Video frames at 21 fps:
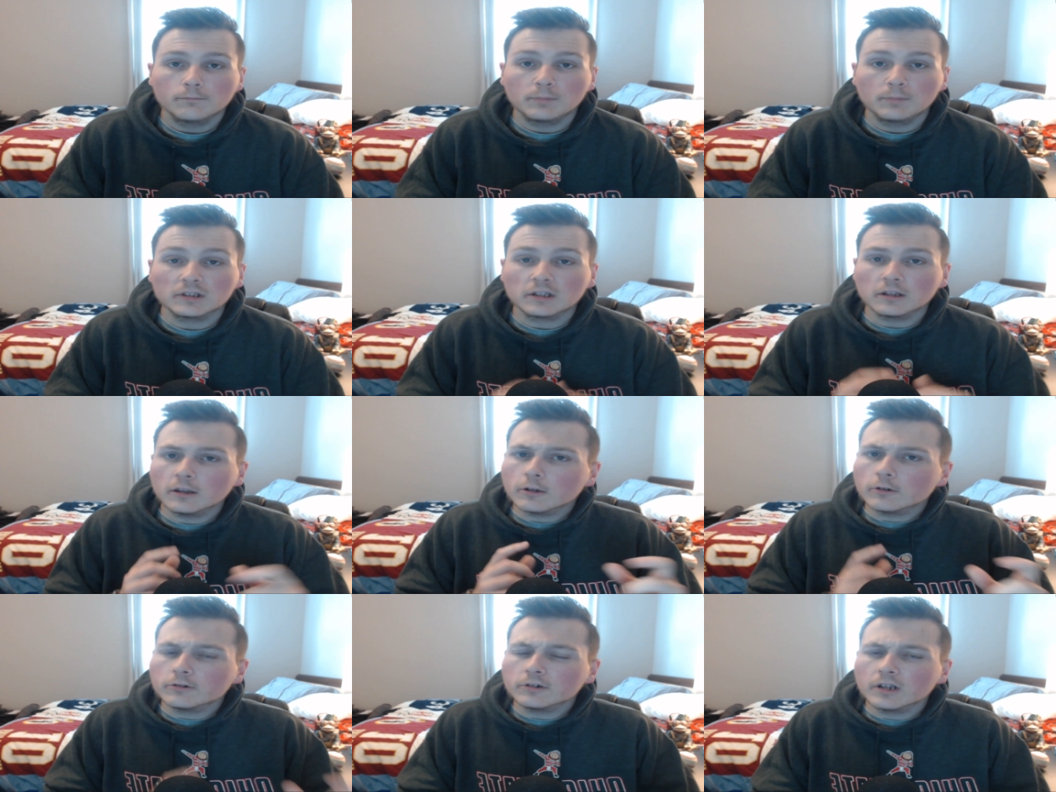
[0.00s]
But the
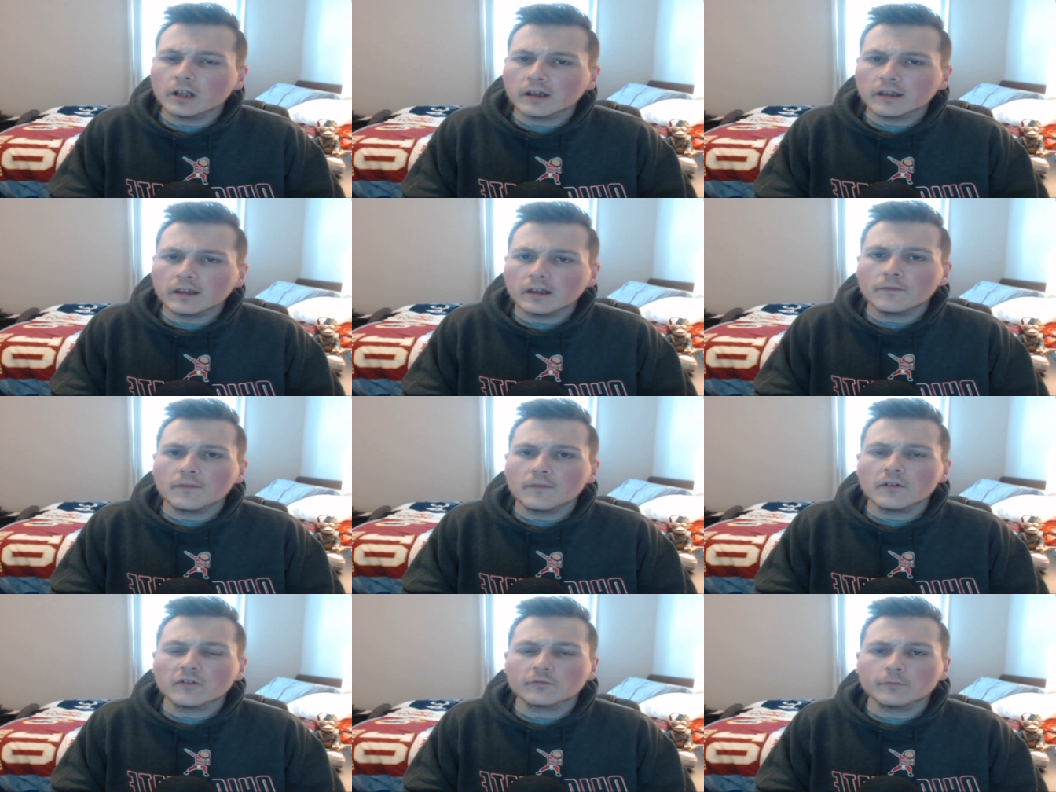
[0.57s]
little nugget
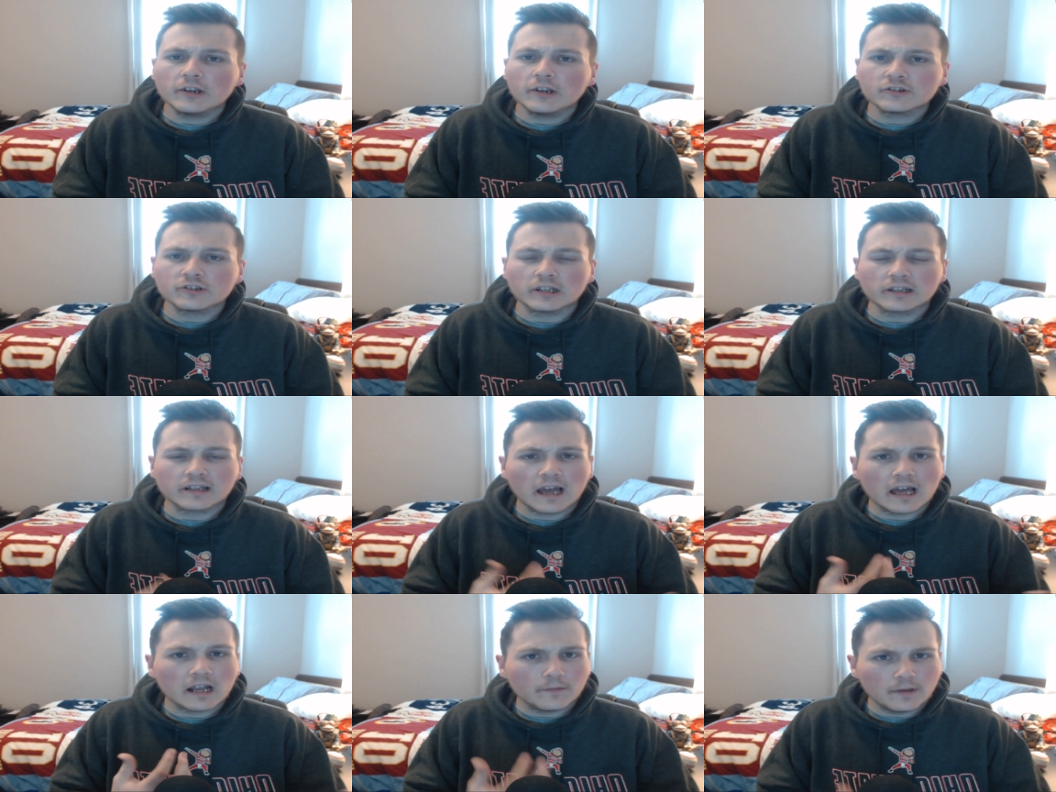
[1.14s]
of information that's
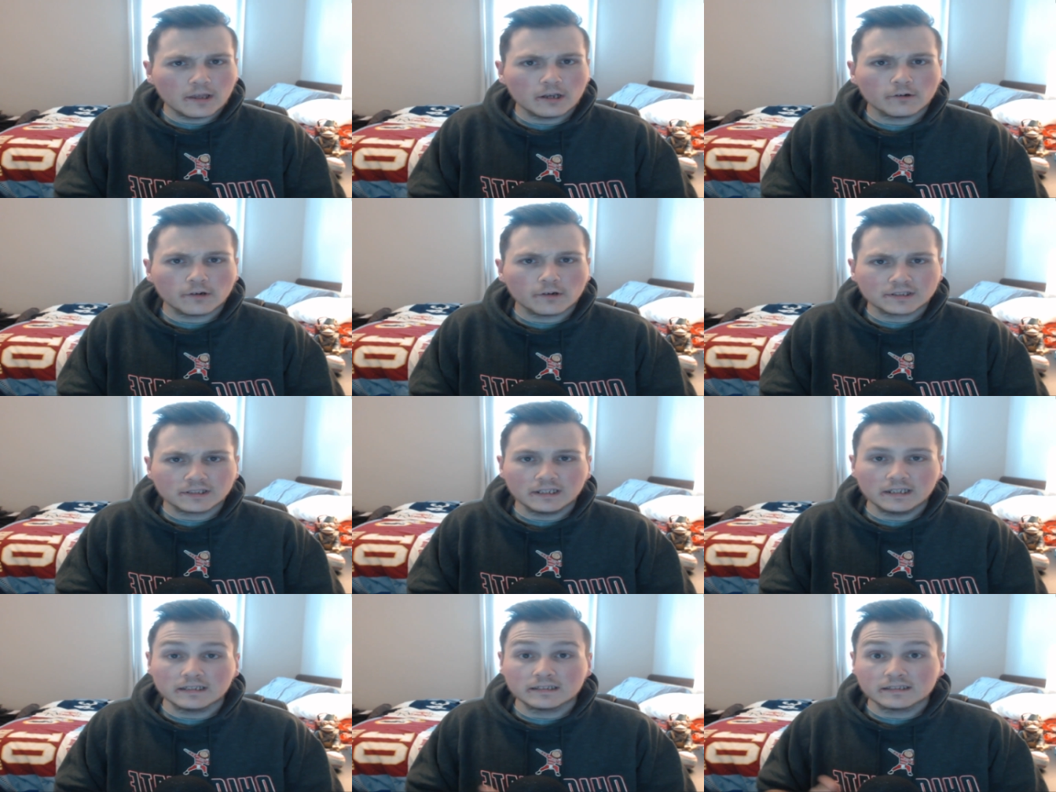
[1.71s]
kind of
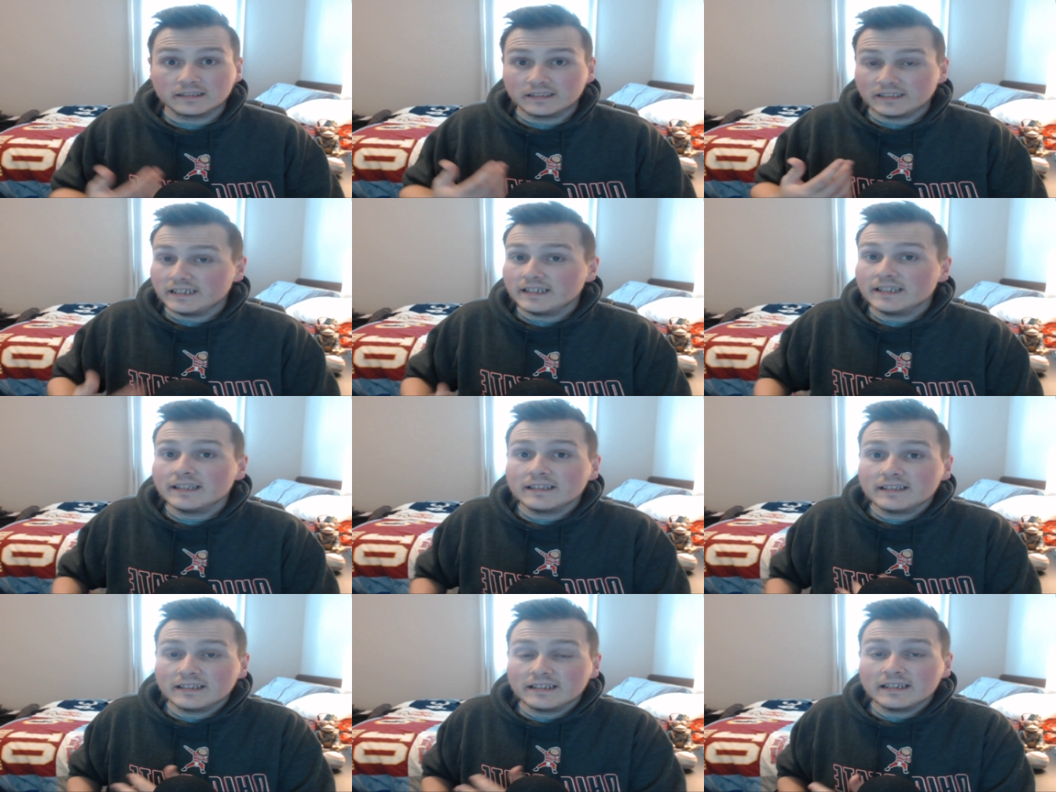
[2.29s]
interesting is
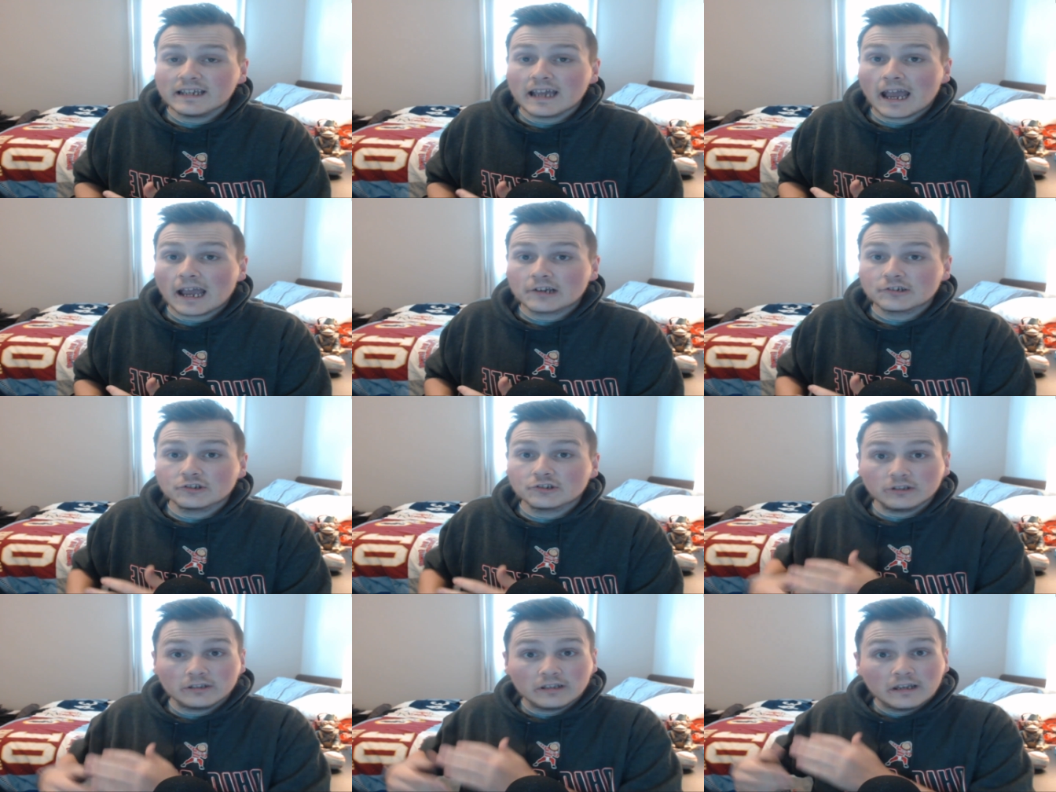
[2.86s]
TNT
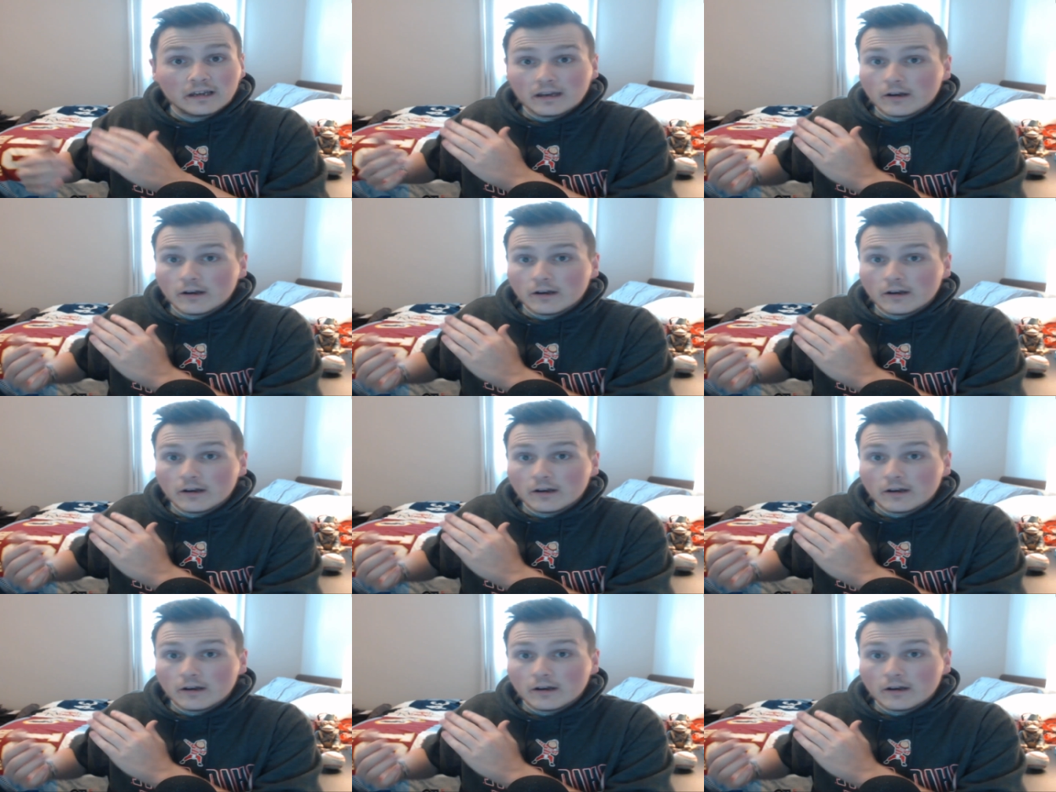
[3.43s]
actually